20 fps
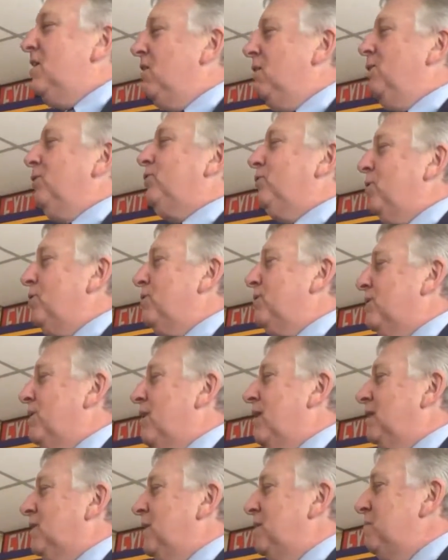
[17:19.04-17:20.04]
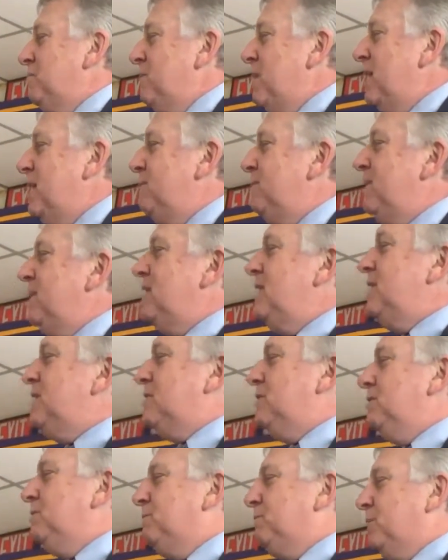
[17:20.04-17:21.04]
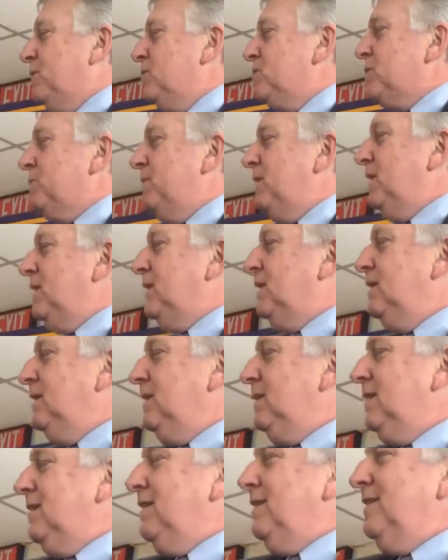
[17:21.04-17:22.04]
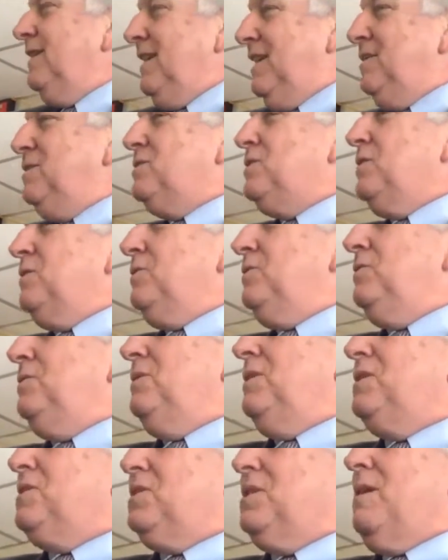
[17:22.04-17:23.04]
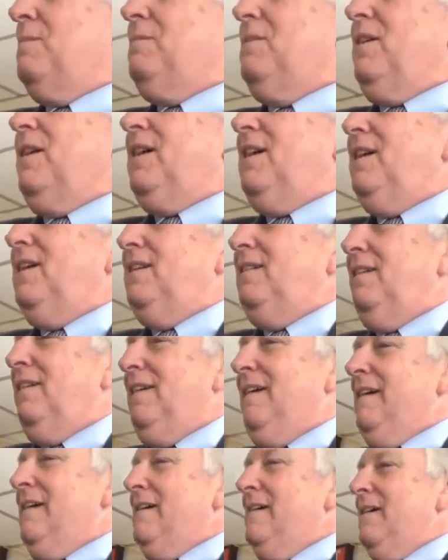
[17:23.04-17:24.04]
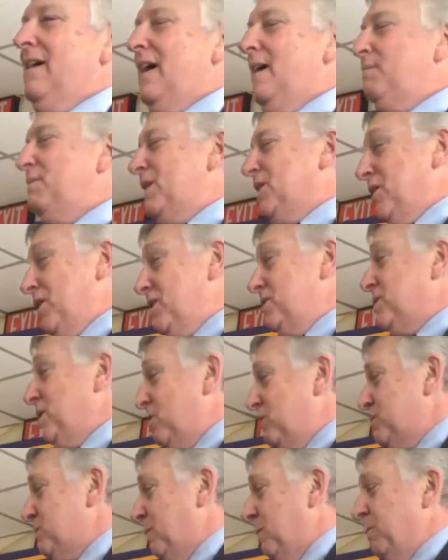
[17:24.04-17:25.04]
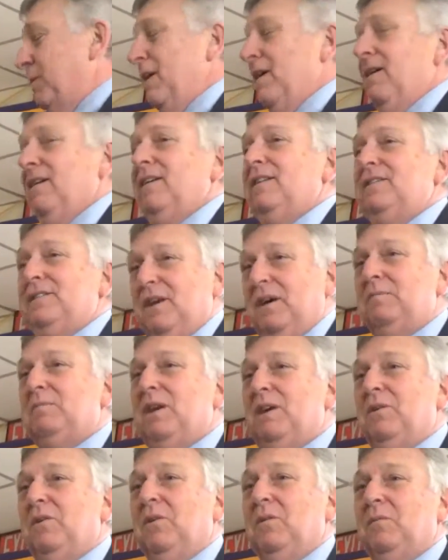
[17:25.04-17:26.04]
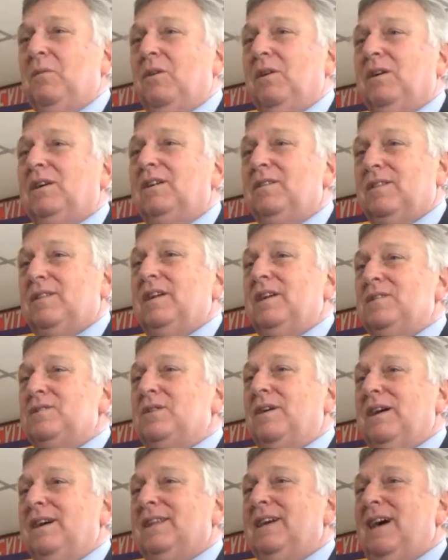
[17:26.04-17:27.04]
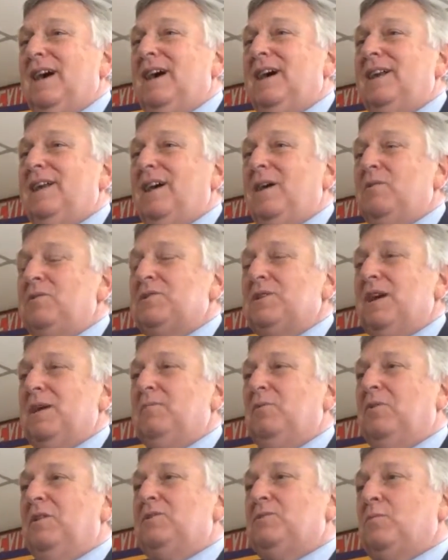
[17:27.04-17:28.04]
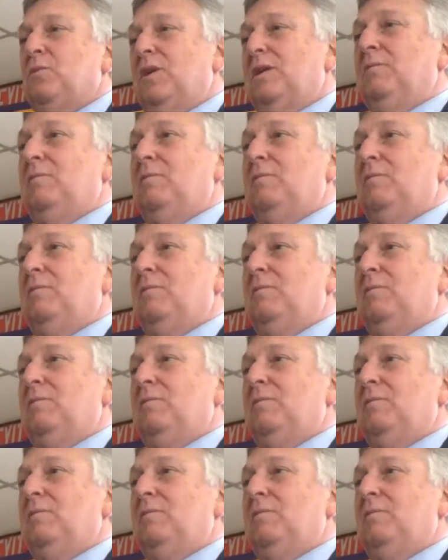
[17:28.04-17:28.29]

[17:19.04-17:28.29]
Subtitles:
also thought that maybe he could push me into accepting it. And because I was prepared and done my homework and things like that, I was able, as one